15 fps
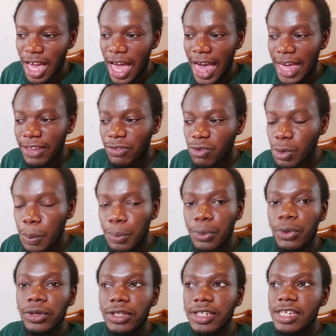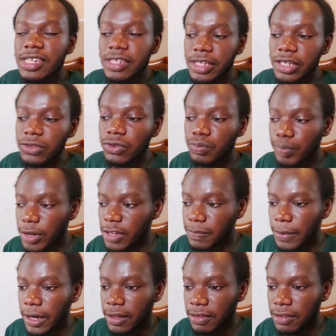And to put this into
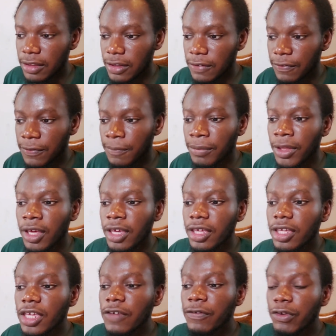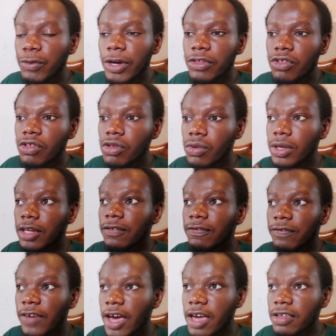perspective, if you were to
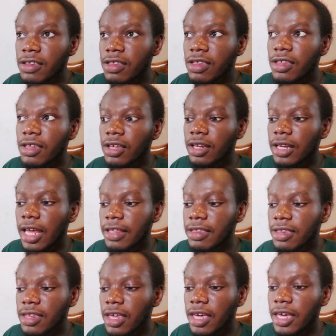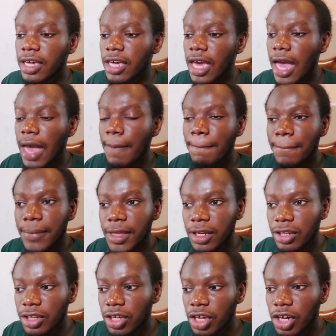invest, let's say,
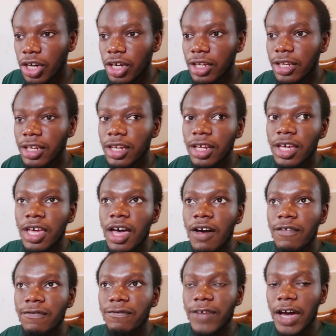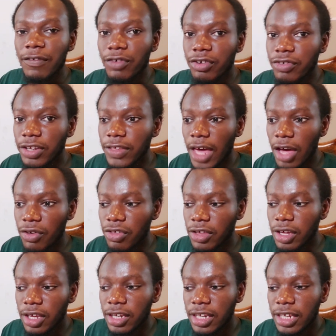
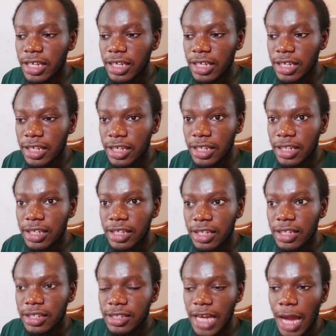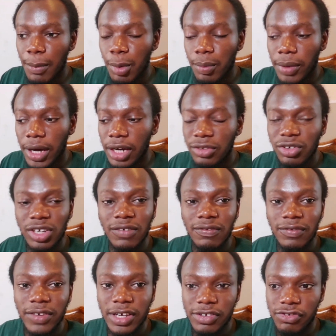1,500,000 in Diamond Bank, not
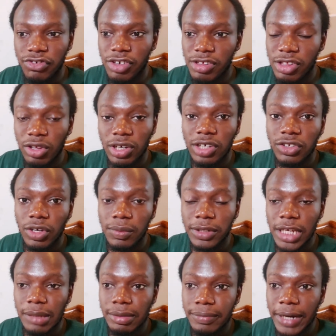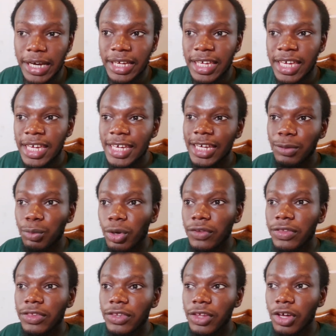invest, just lock it up in Diamond Bank, in
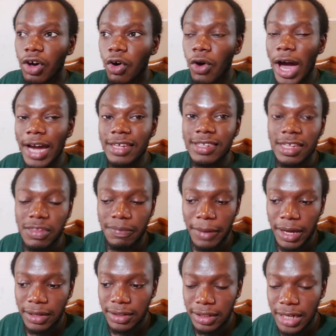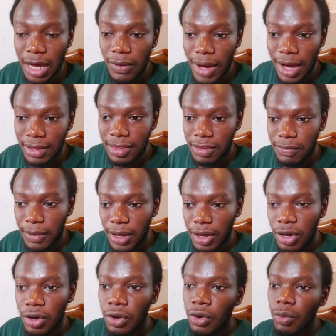what the, or Access Bank, the now Access
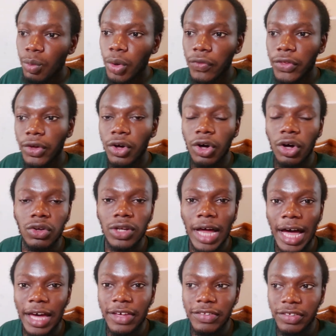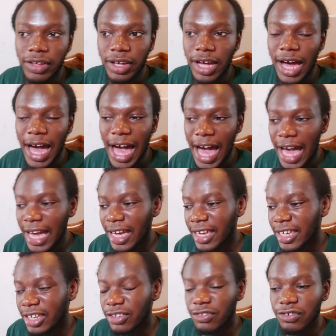Bank, what they call either
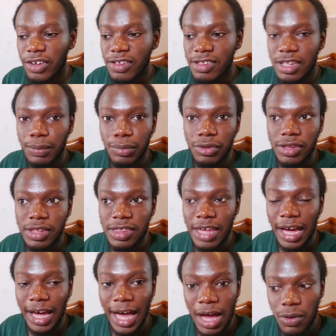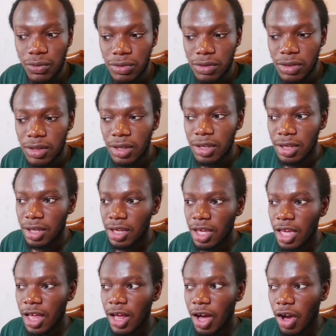high interest deposit account.
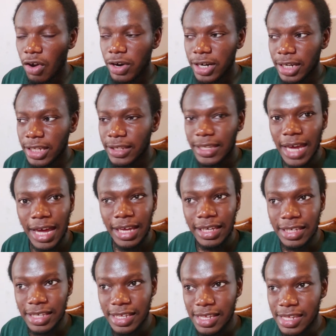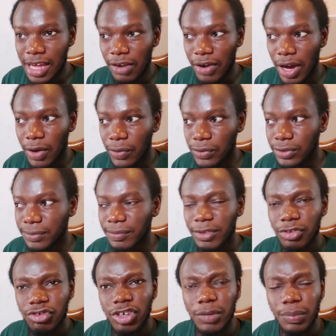Currently, that is around
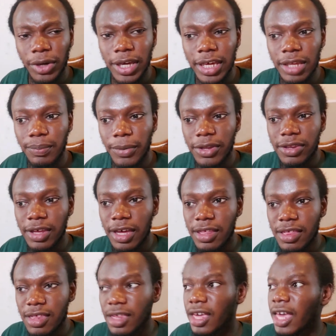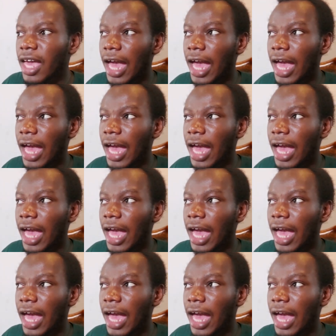3.8%.